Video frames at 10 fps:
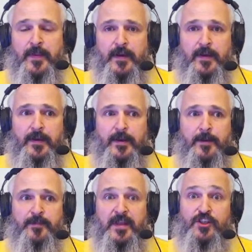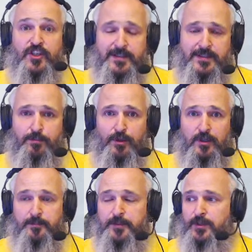
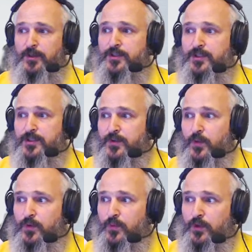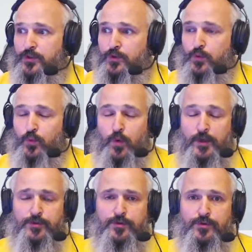adjustable, because what you
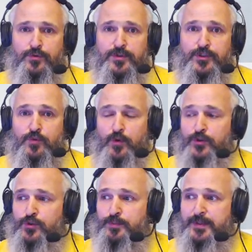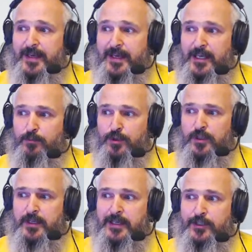want to do is you want to be
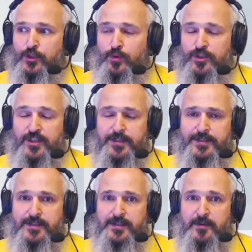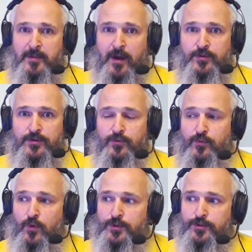able to adjust the amount
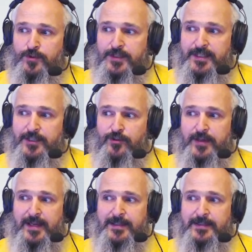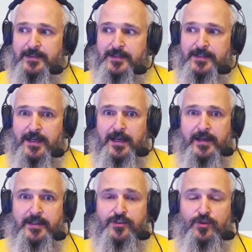of water here at the
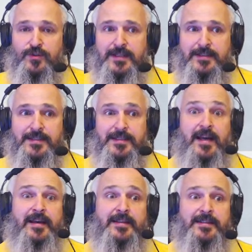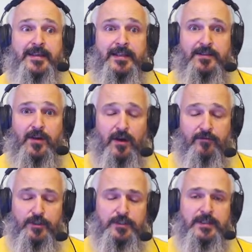sides so that the sides get
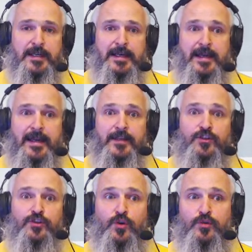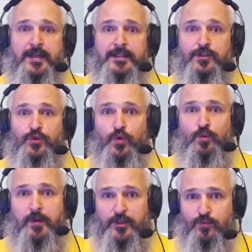covered and you don't get
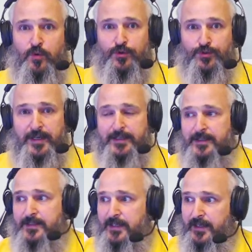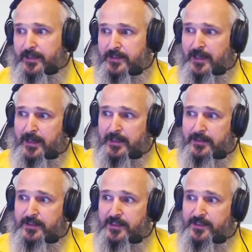too much water at the sides.
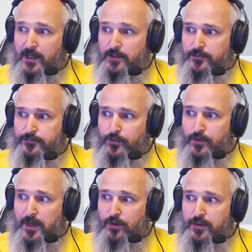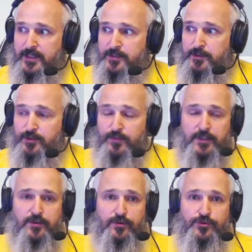These other 4 outlets
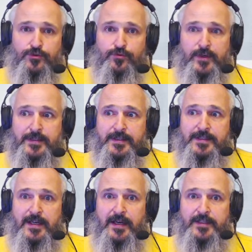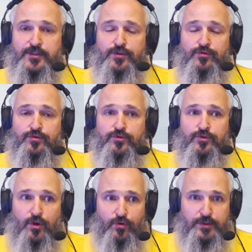between those two at the sides, you
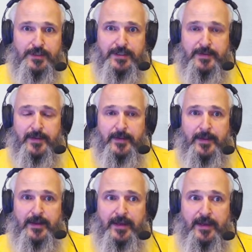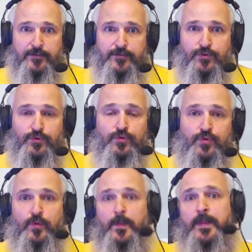don't have
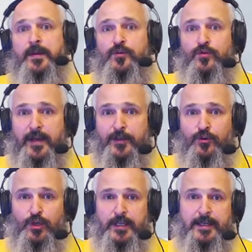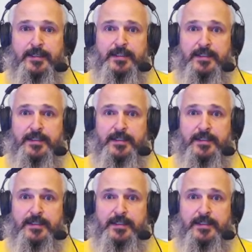to regulate